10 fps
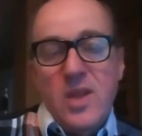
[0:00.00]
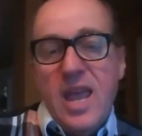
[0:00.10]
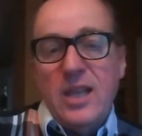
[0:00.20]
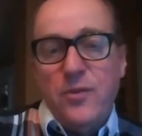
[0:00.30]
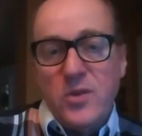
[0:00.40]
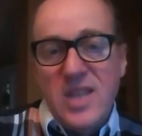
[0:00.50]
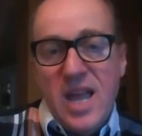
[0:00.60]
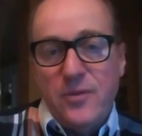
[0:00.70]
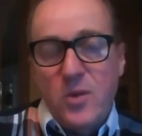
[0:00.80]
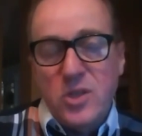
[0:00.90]
anglophones and
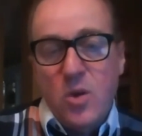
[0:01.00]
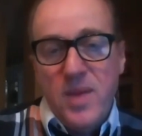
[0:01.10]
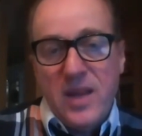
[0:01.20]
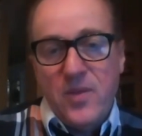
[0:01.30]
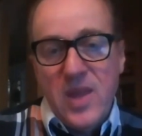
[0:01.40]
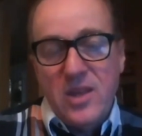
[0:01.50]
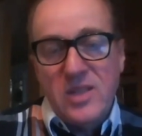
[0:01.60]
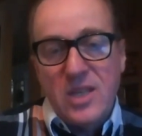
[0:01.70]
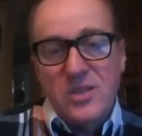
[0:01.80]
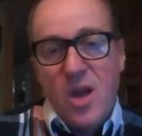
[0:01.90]
allophones in Quebec think, because
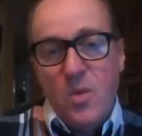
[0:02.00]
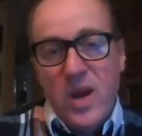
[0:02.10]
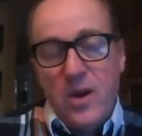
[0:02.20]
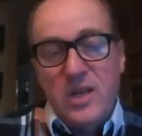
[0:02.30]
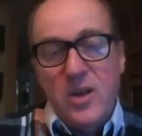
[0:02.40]
that's not where,